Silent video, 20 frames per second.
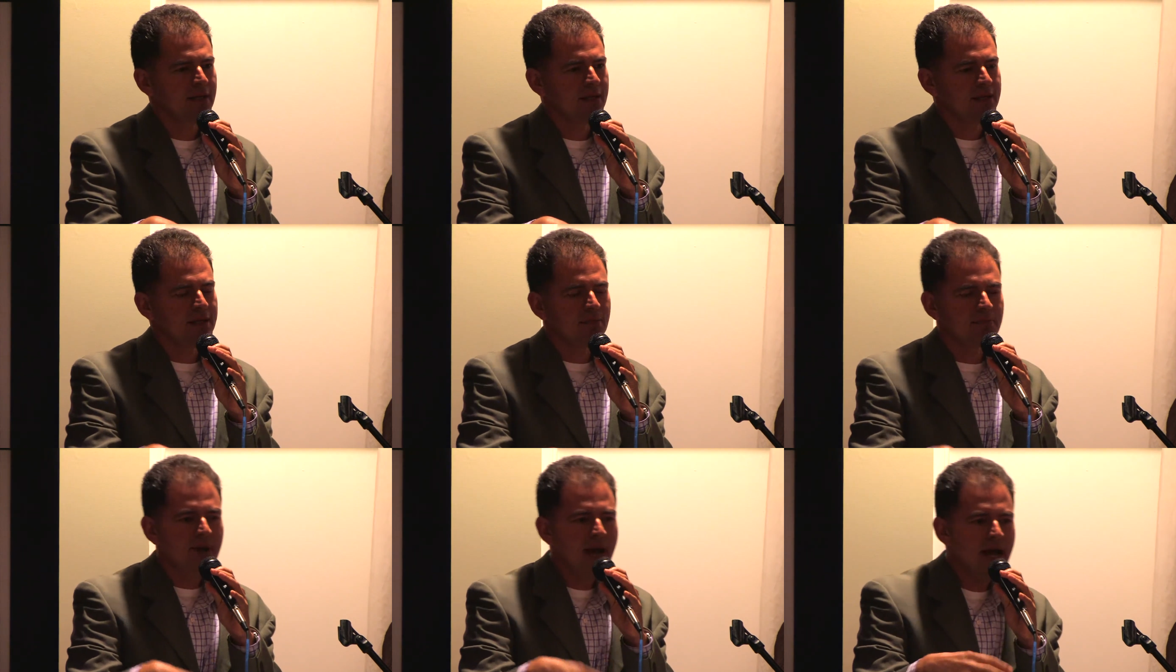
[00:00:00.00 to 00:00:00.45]

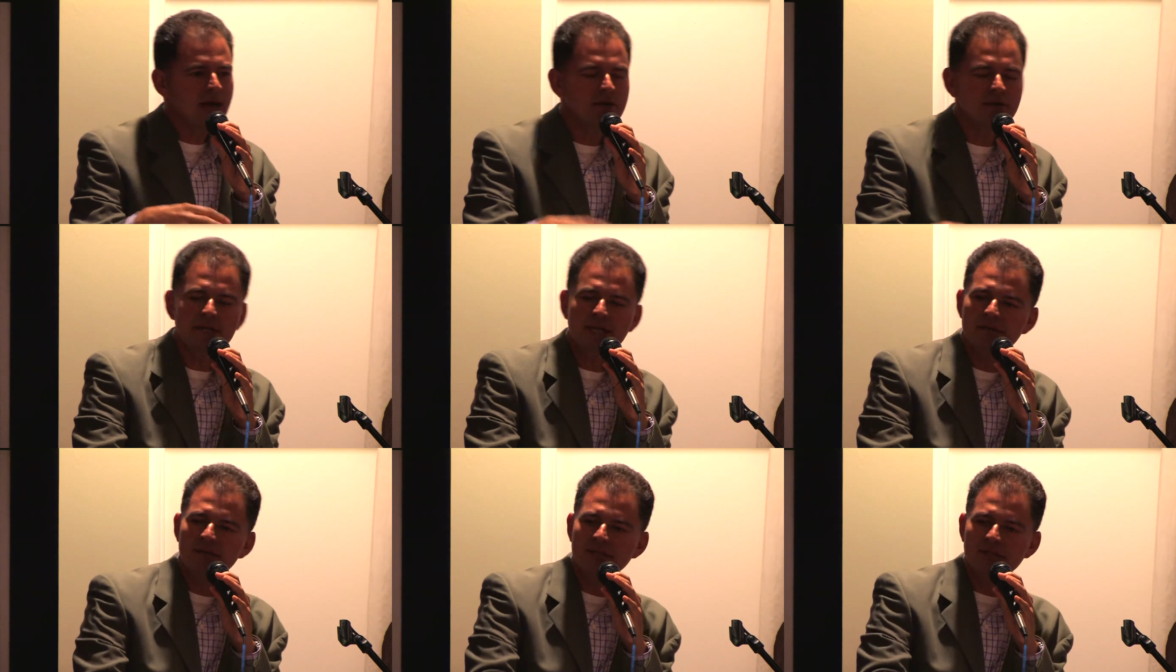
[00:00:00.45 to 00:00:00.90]
the
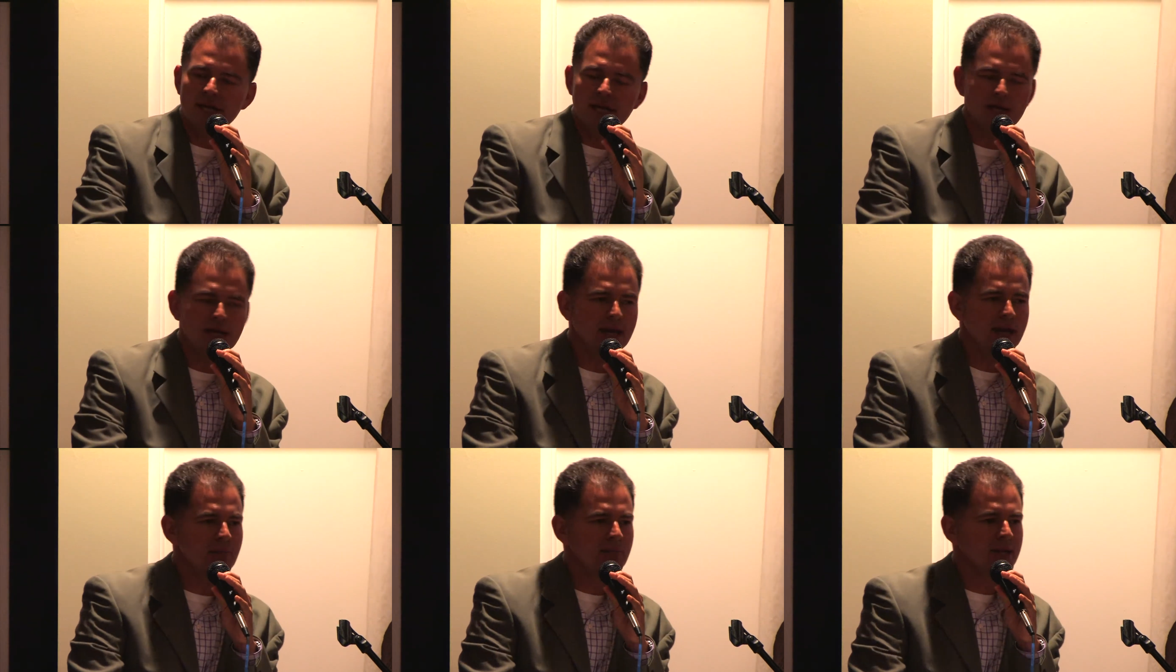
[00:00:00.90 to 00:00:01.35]
pioneers
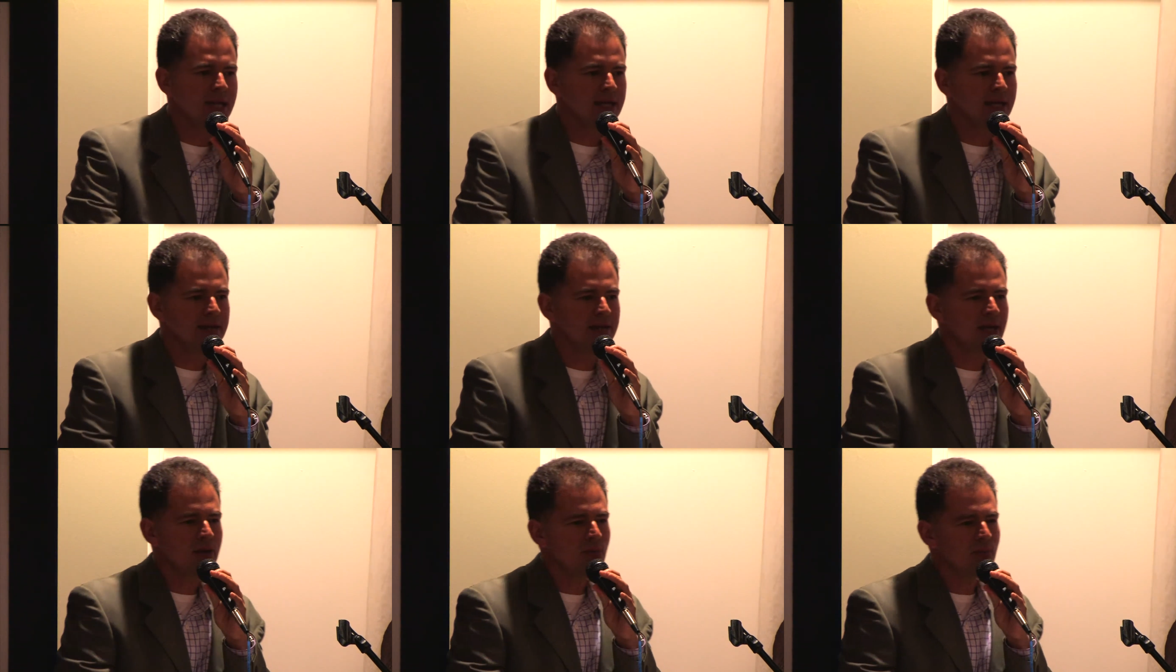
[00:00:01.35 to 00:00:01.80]
that came
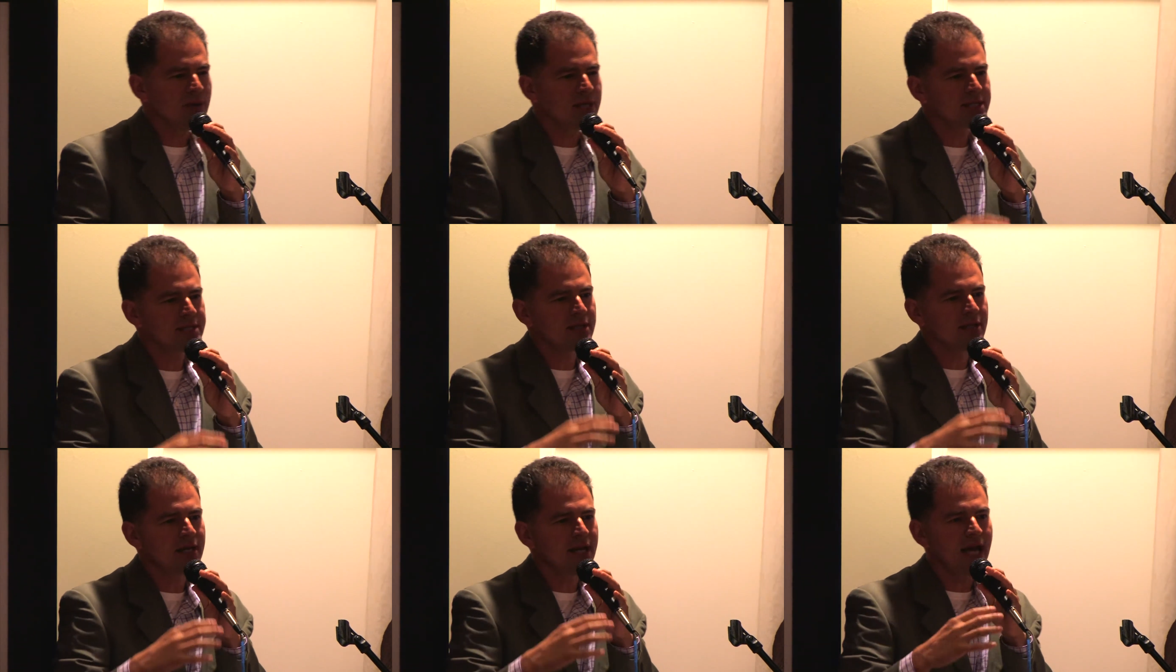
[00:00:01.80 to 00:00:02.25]
in and they
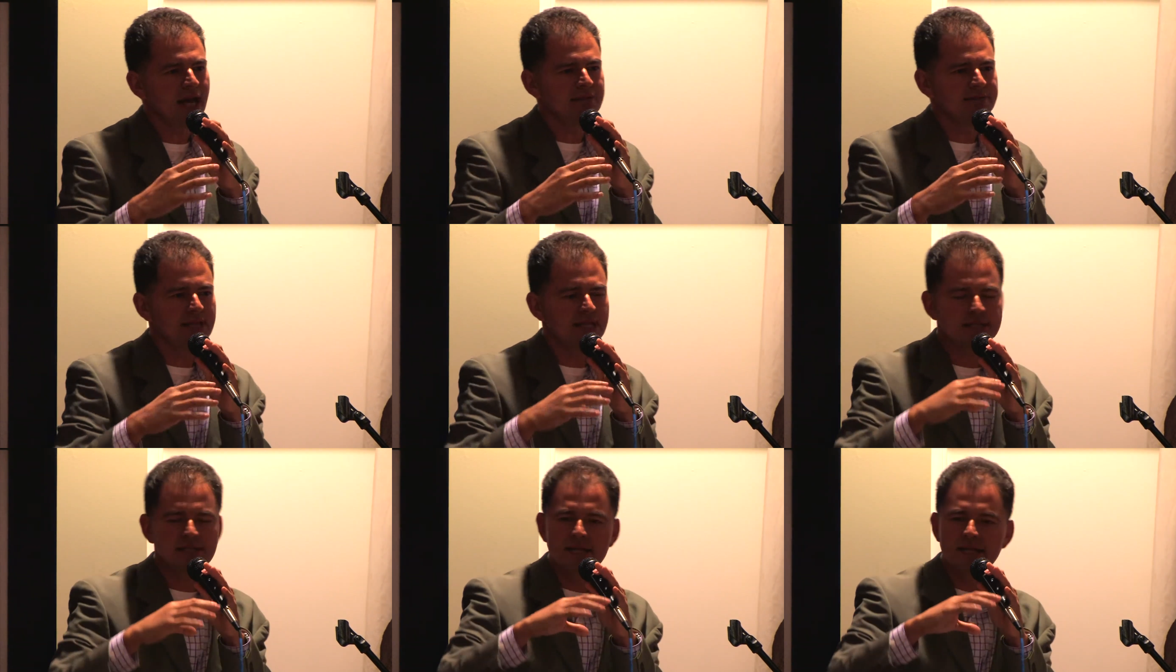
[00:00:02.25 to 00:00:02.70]
risked their
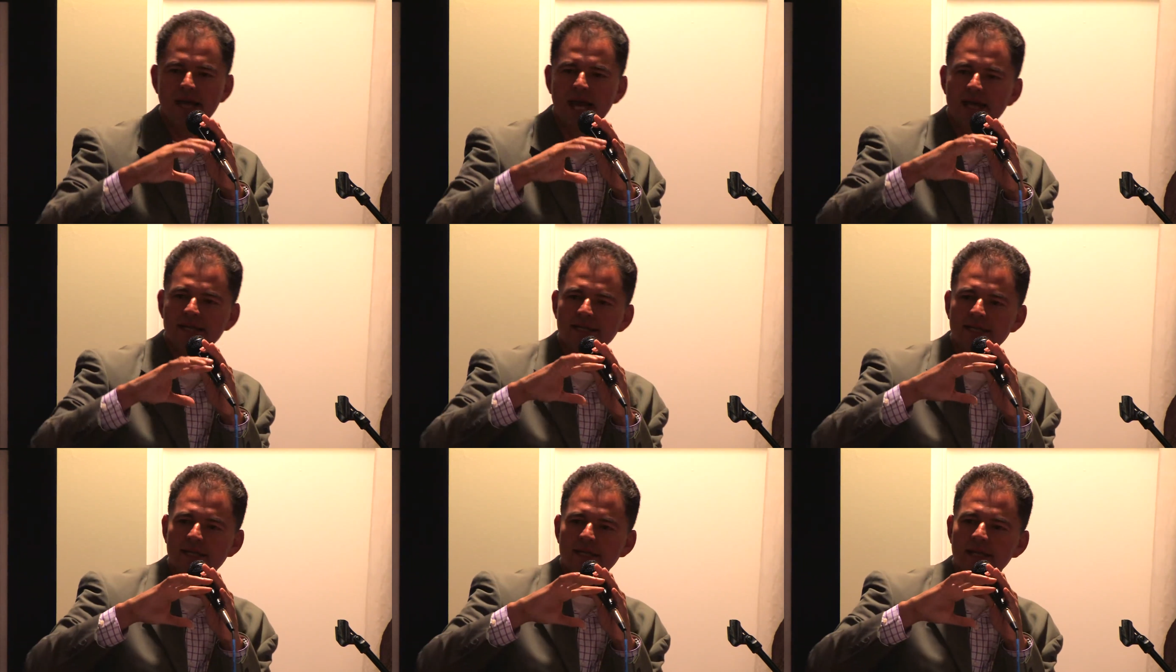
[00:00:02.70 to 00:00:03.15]
lives as
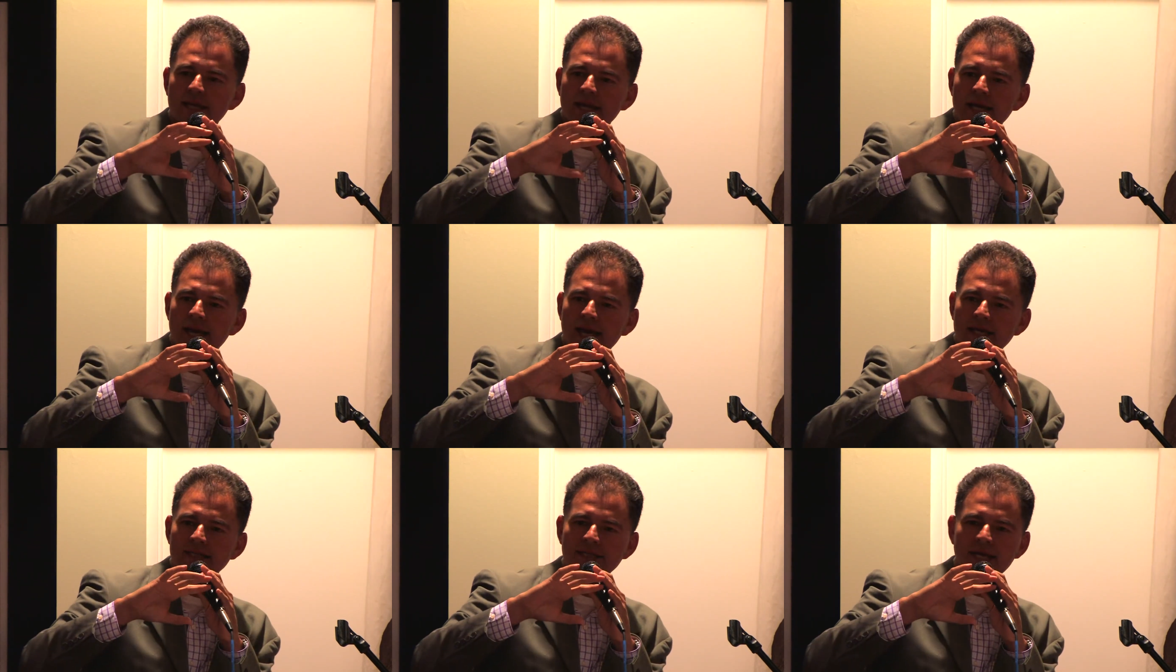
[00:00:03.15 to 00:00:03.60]

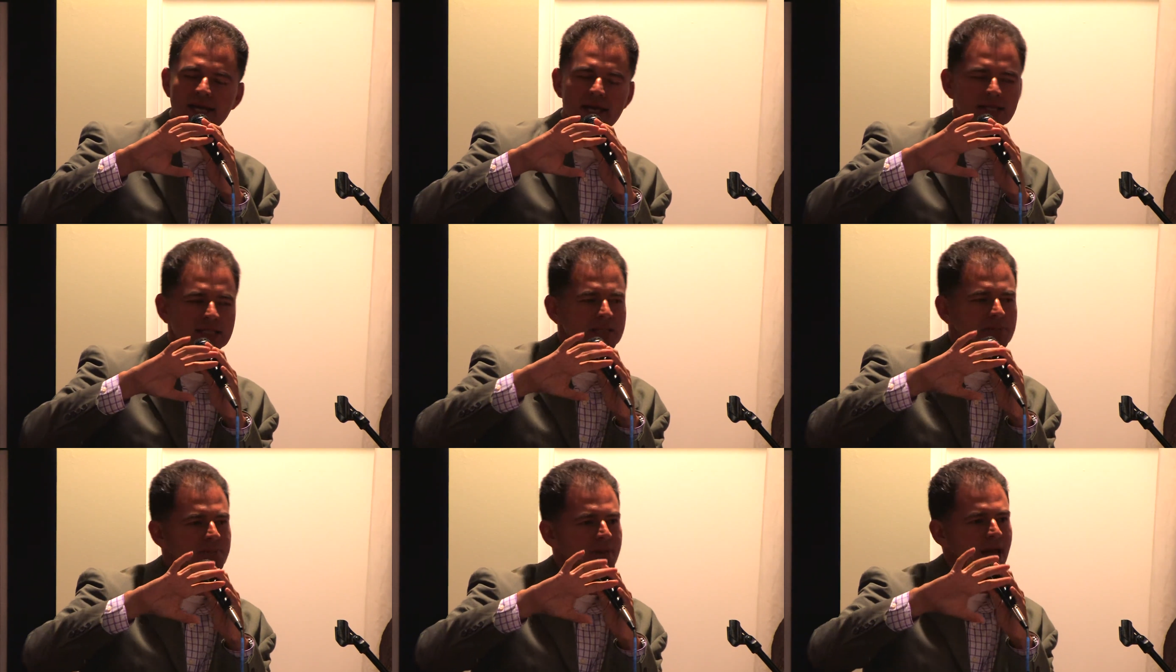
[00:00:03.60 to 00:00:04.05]
they
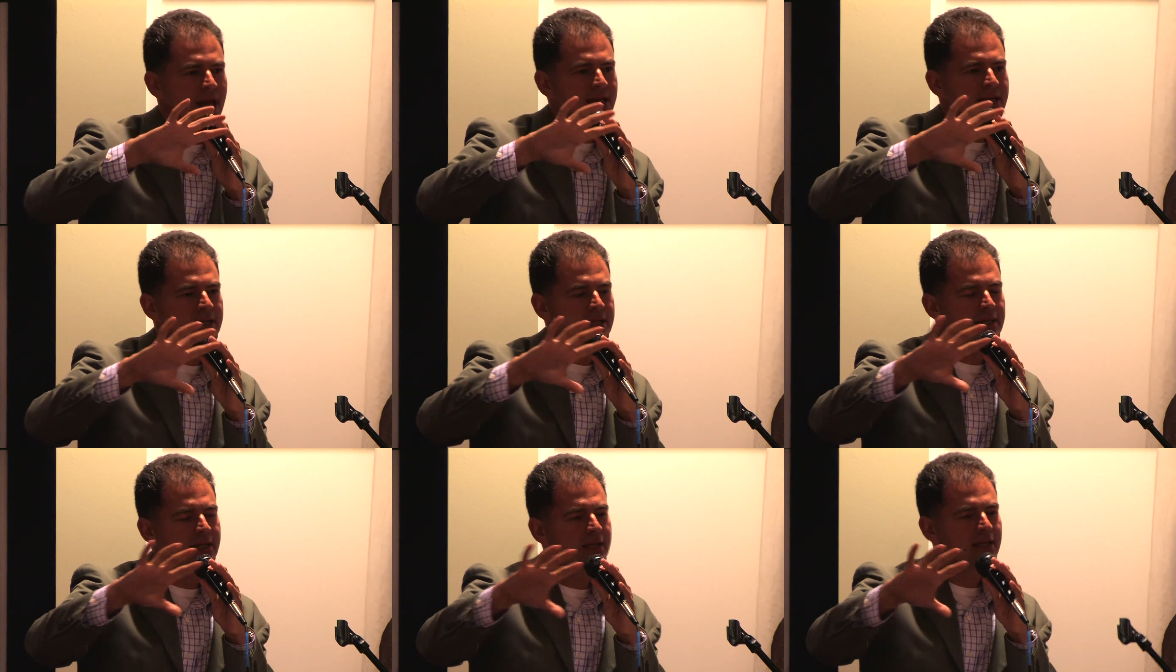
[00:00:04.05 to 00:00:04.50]

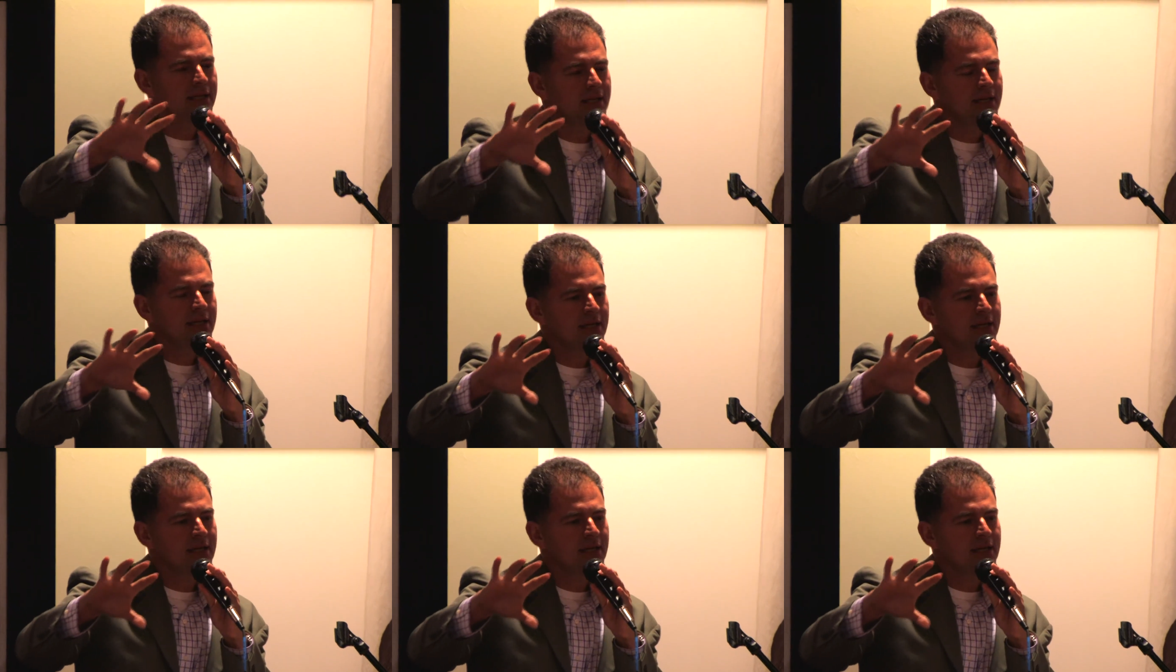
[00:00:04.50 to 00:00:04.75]
expanded